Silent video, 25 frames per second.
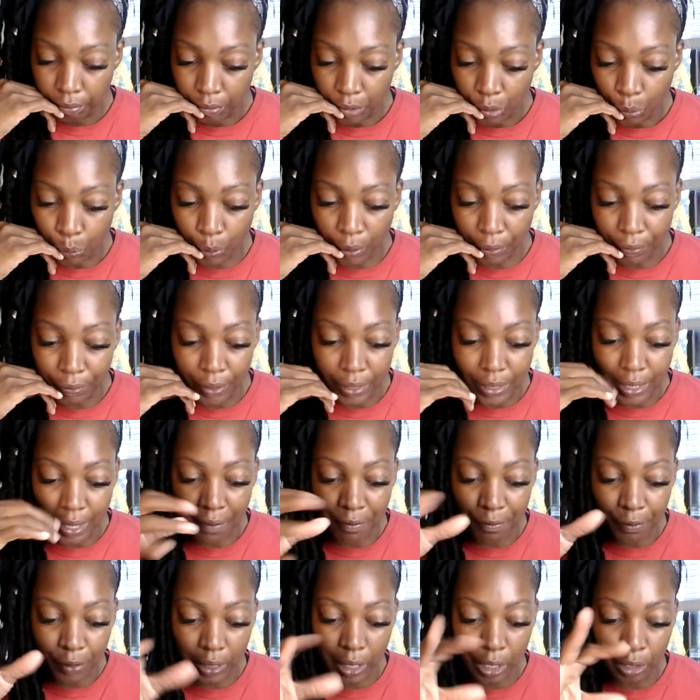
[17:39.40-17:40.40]
with this, I
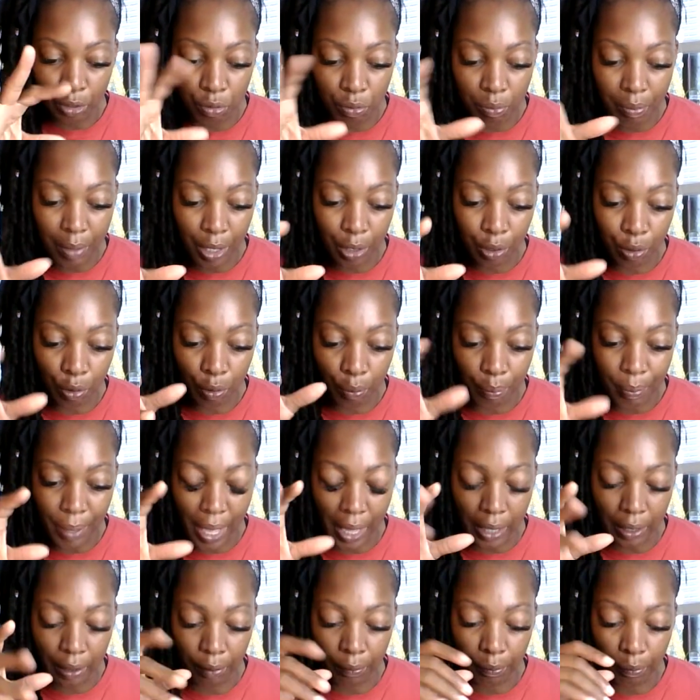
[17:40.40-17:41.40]
feel like you may go
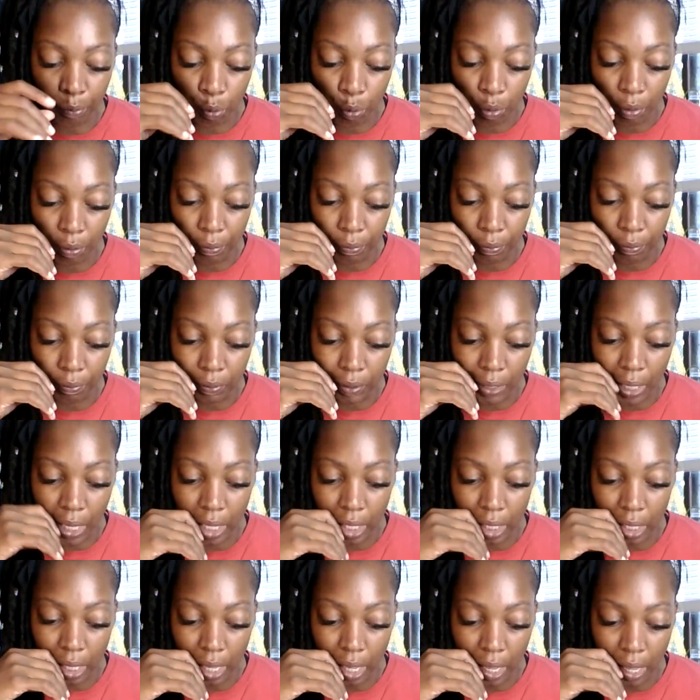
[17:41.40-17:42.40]
back and forth
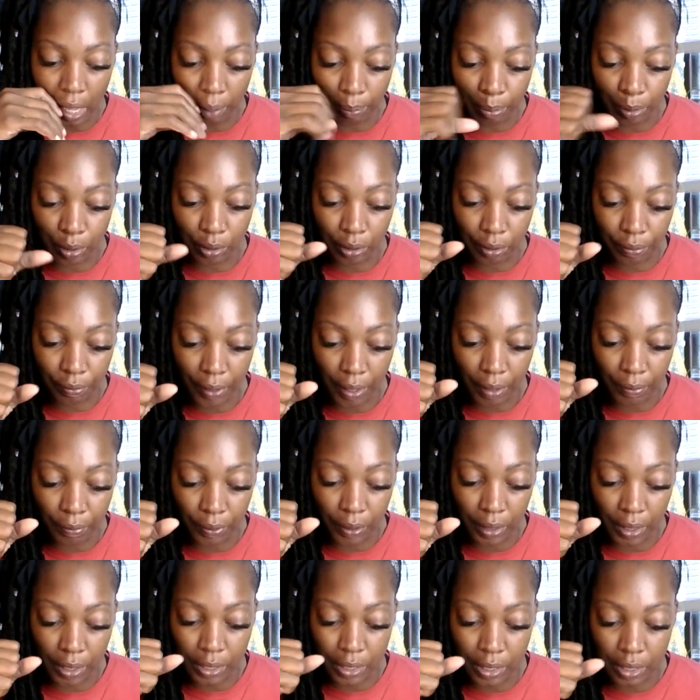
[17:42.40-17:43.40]
like I'm gonna fight for
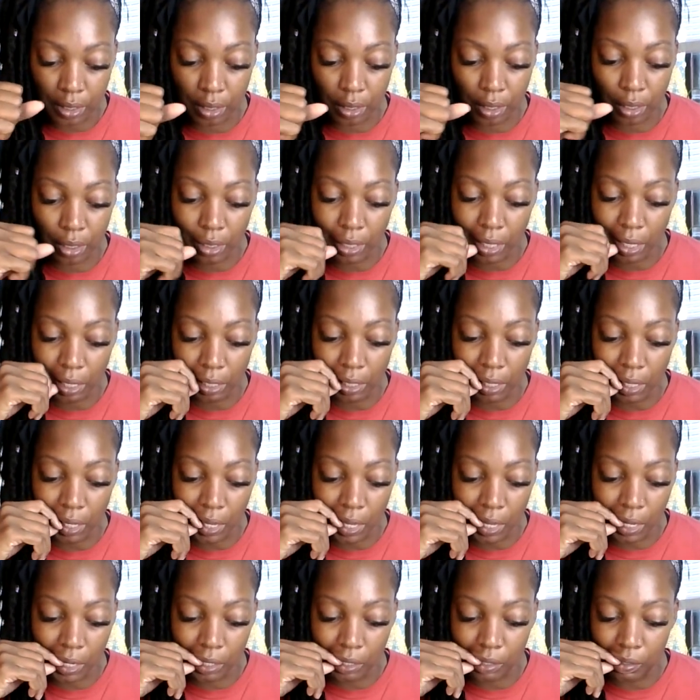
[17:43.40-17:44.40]
this to like
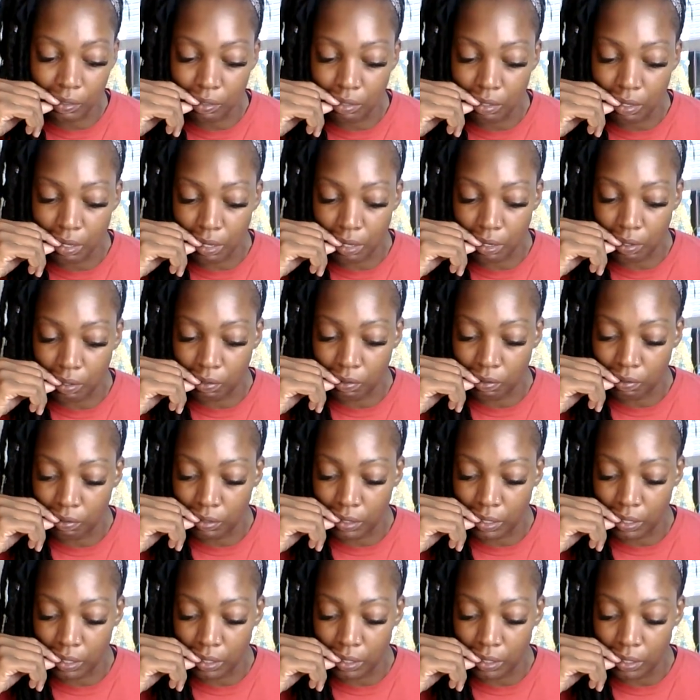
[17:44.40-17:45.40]
I don't know,
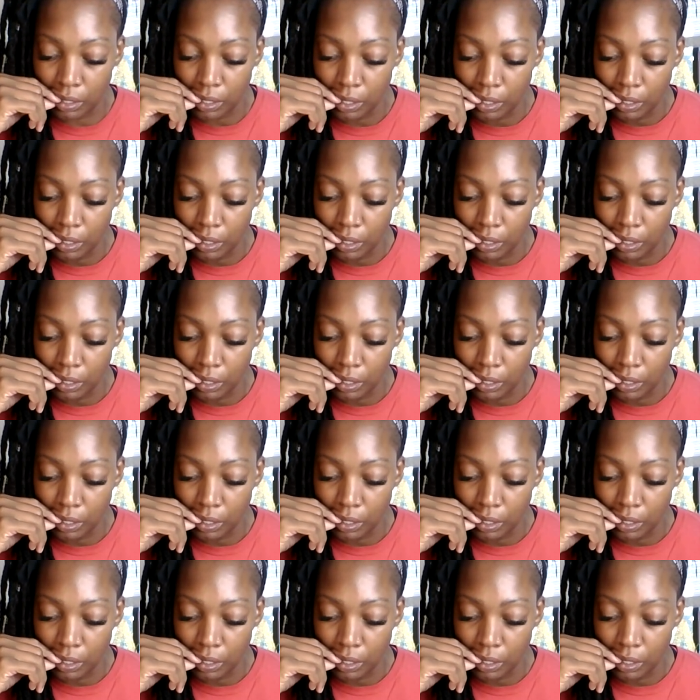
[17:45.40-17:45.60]
right?